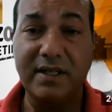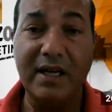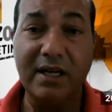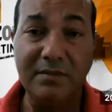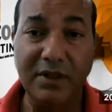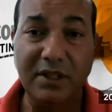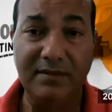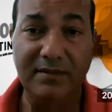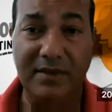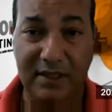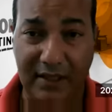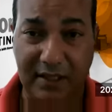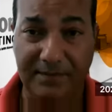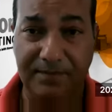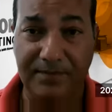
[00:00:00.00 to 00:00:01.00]
Implement
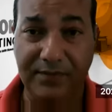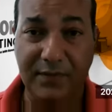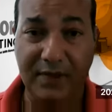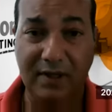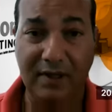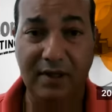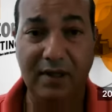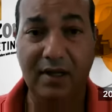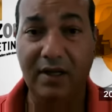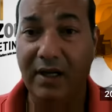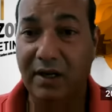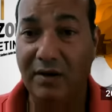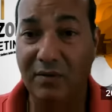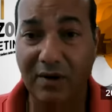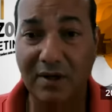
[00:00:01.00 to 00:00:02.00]
them.
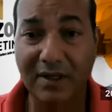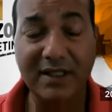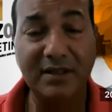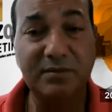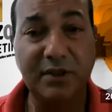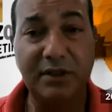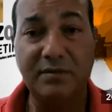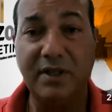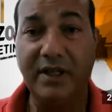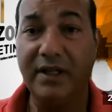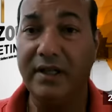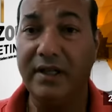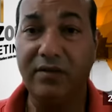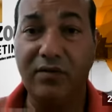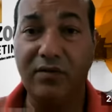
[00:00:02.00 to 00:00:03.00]
And once
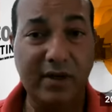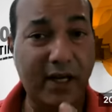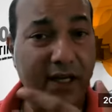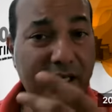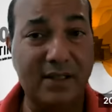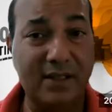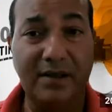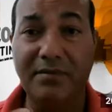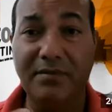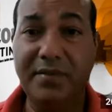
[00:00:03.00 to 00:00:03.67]
implemented, wait,